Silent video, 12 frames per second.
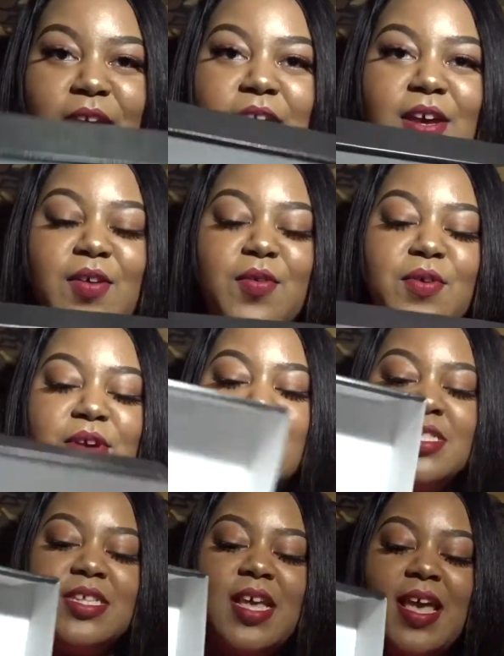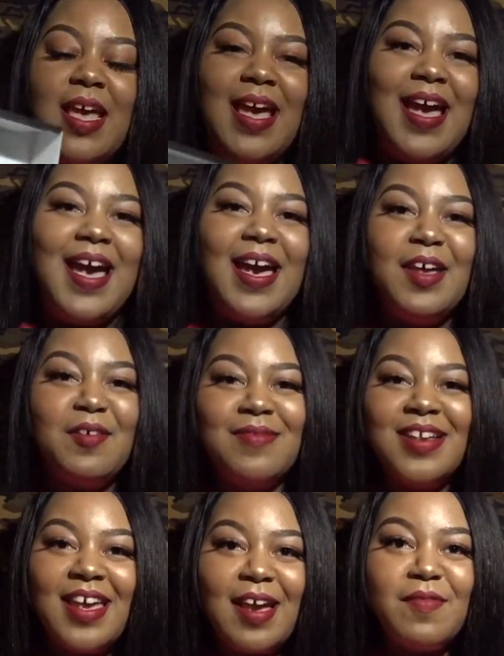Concords. I don't
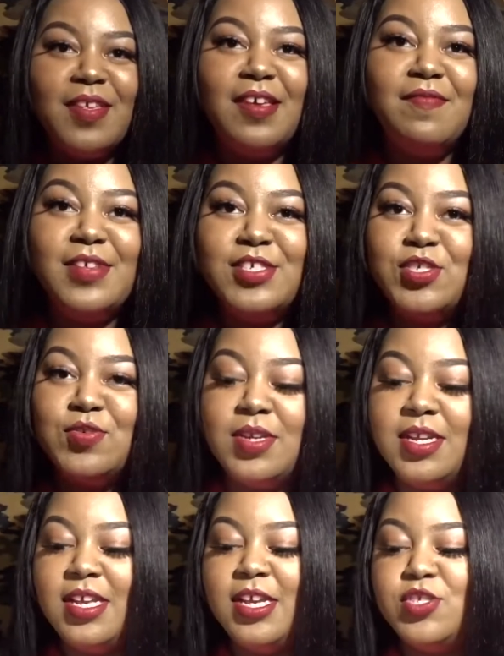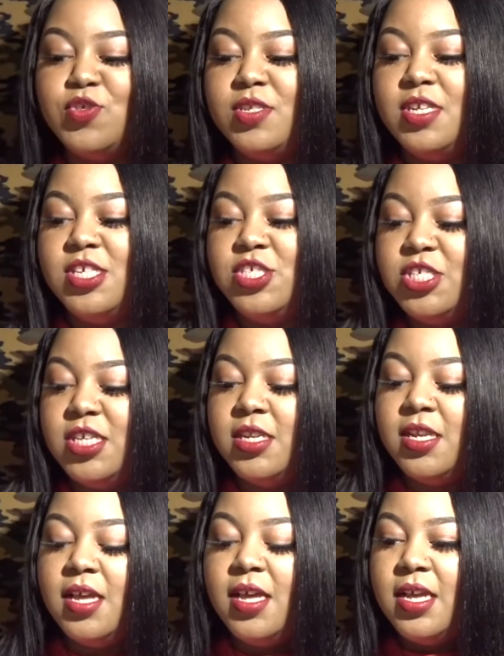really have to give this shoe any
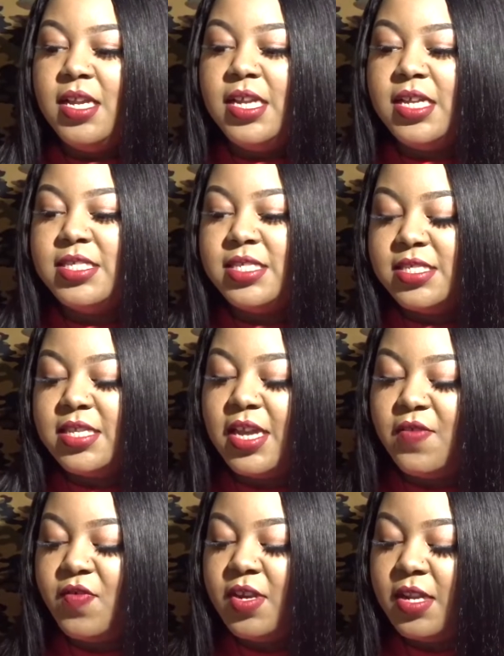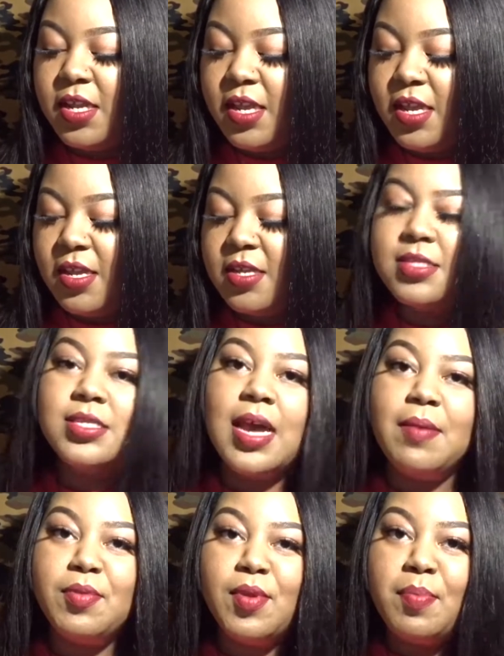introduction. This is definitely
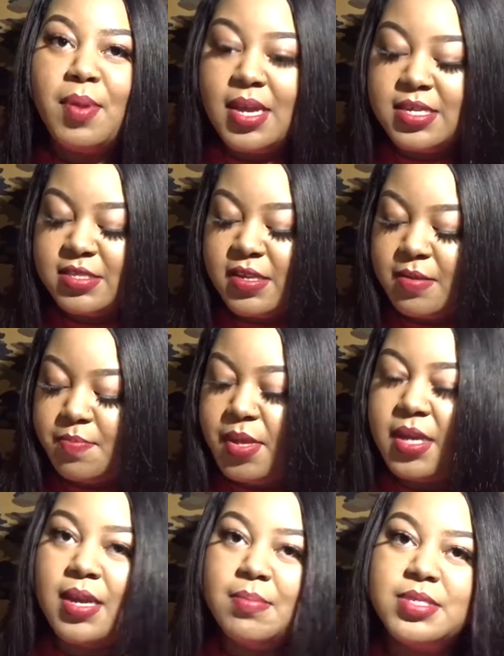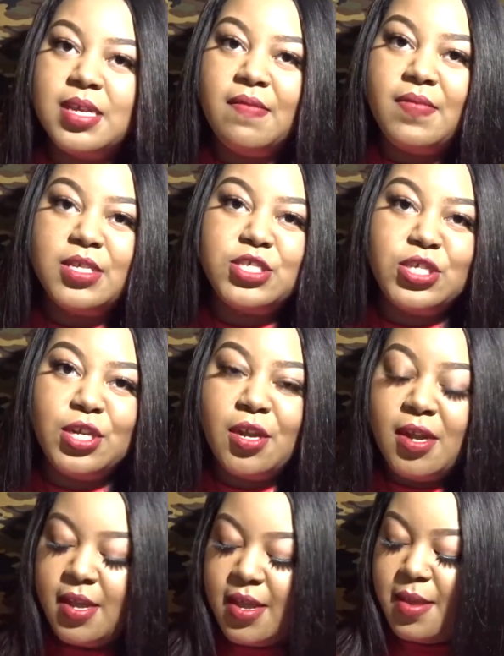top three pickups of this year.
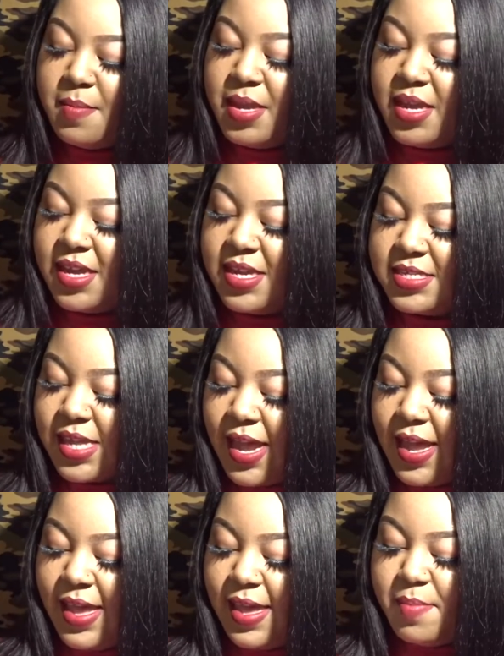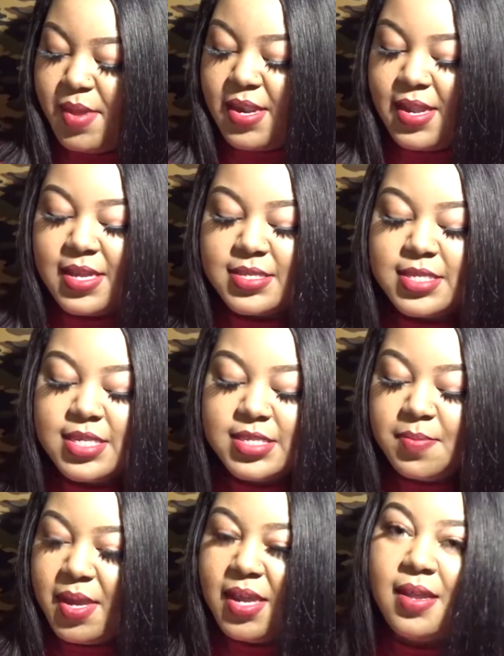Because I had been
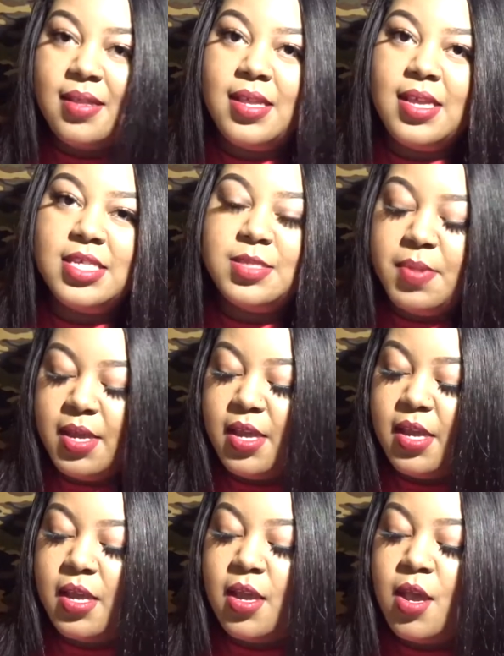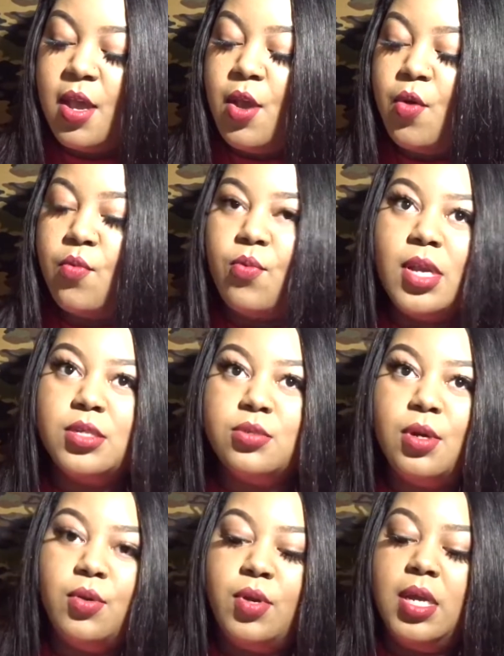anticipating these being
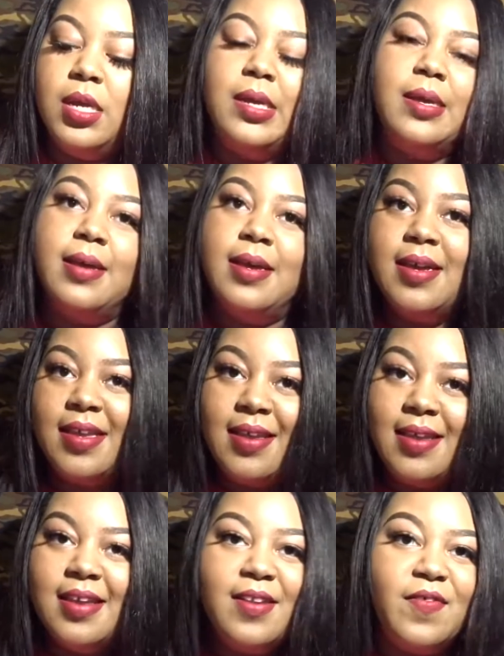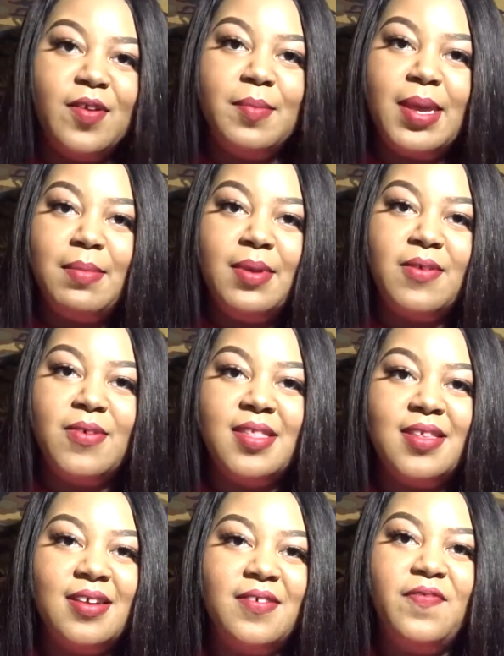retroed. Again, for maybe
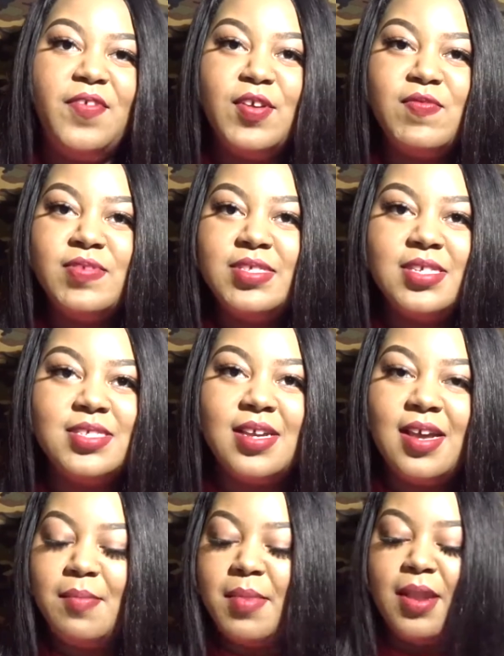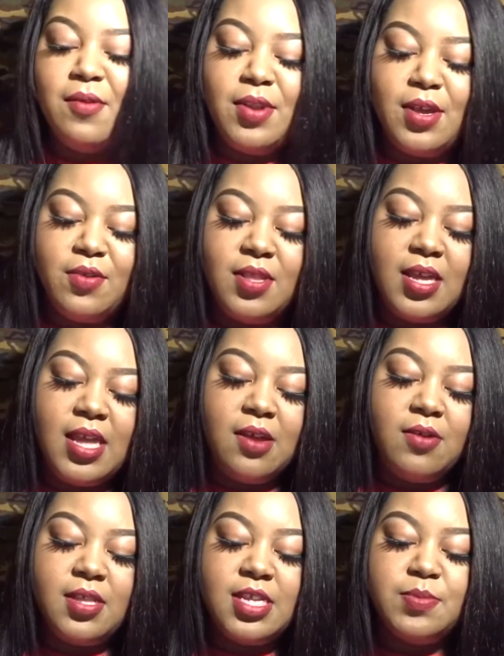what, the 5th, 6th time, I don't know the
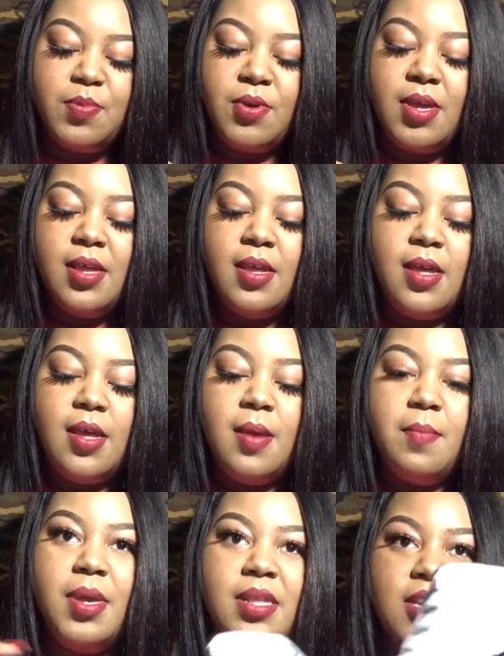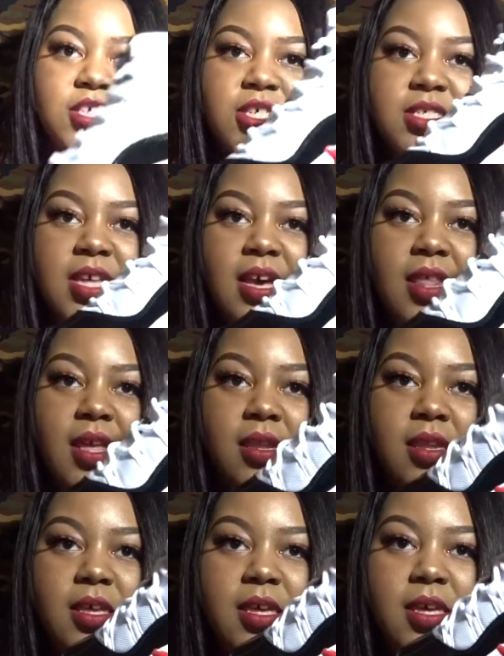count at this point, but that's just how they
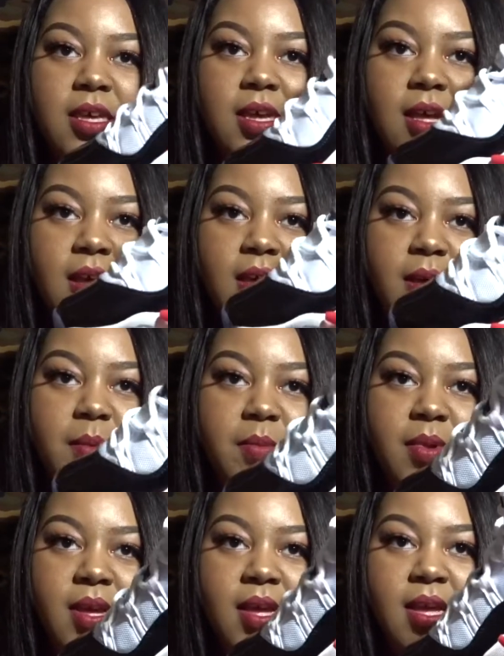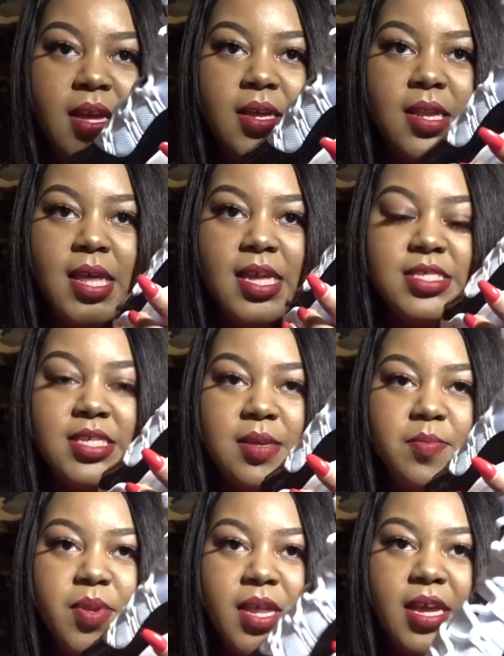look.
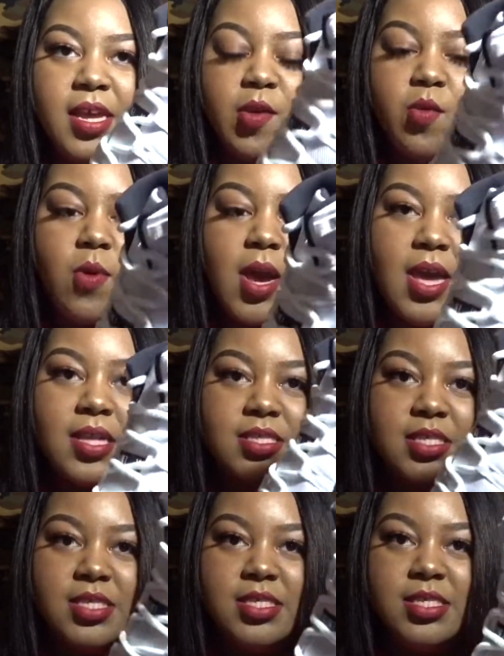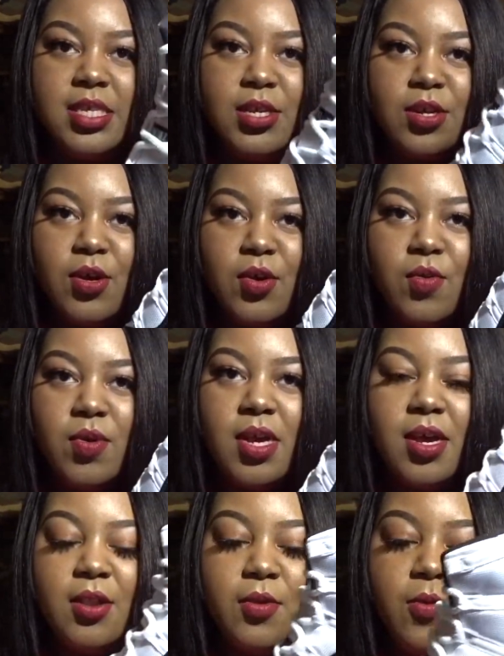Classic black and white tuxedo
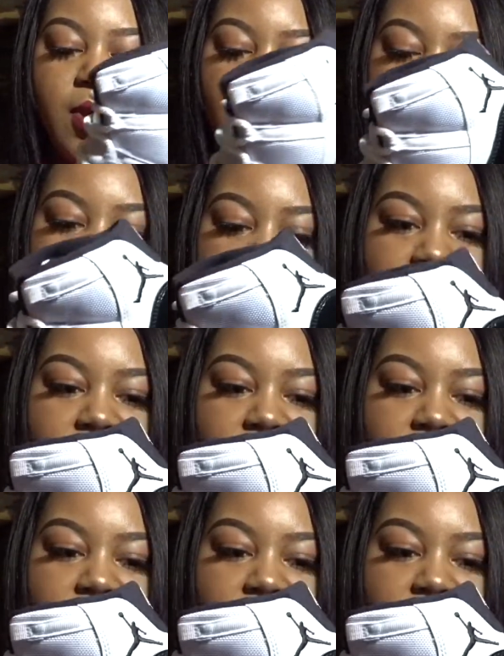colorway.